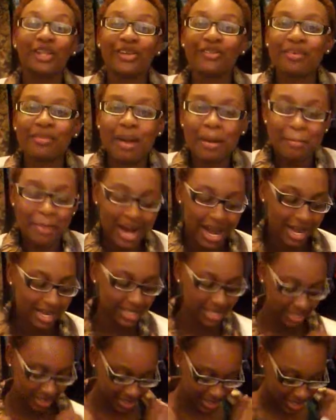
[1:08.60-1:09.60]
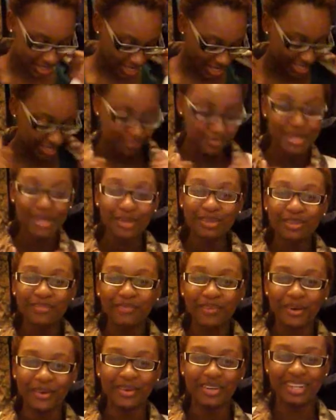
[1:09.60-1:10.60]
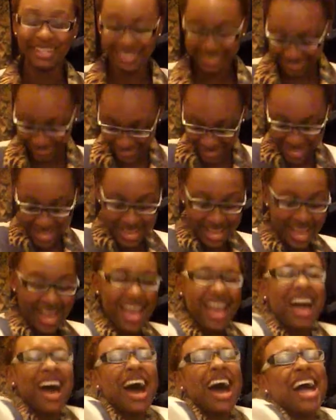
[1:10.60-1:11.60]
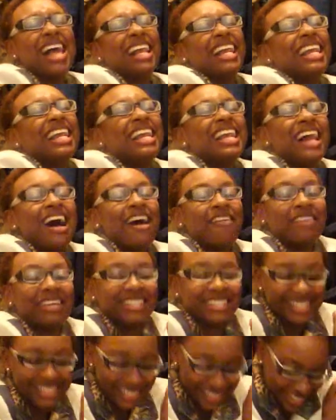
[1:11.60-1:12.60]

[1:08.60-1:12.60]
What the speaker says: over my body. It's beautiful. I love it